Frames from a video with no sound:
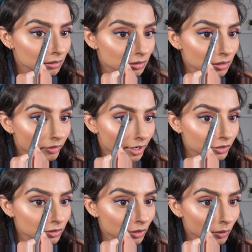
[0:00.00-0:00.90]
If I
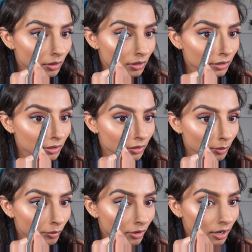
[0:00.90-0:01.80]
just go under the
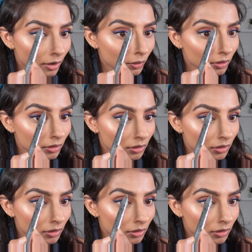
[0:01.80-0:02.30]
brow,